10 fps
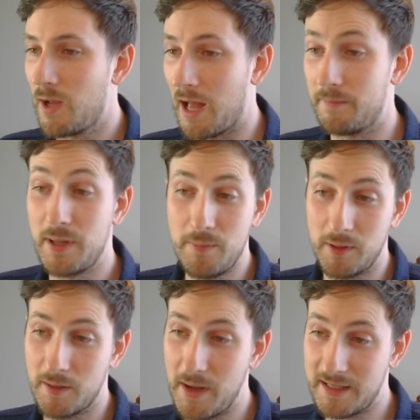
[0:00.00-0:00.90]
and
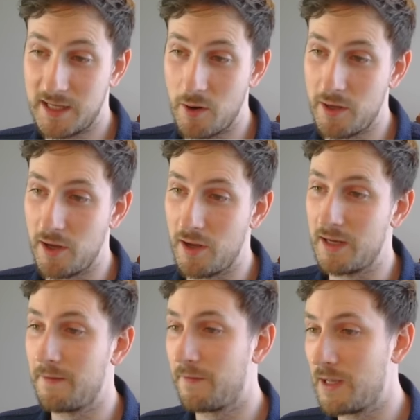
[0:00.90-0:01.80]
people can basically go in here,
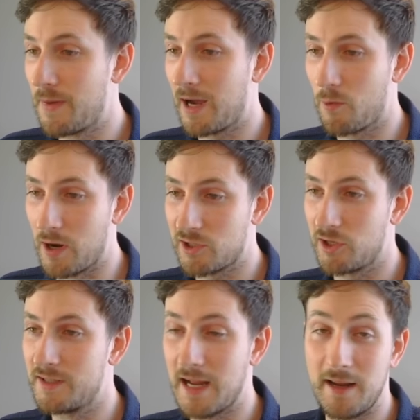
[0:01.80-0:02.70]
leave feedback,
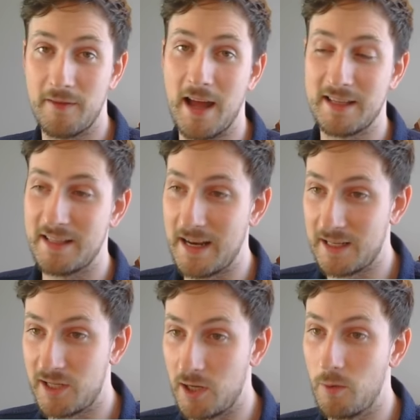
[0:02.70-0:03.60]
questions, any of that, send
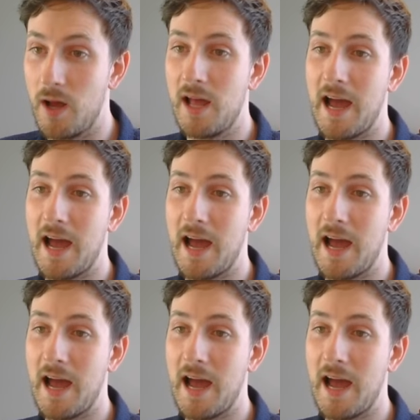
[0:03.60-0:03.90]
it to you,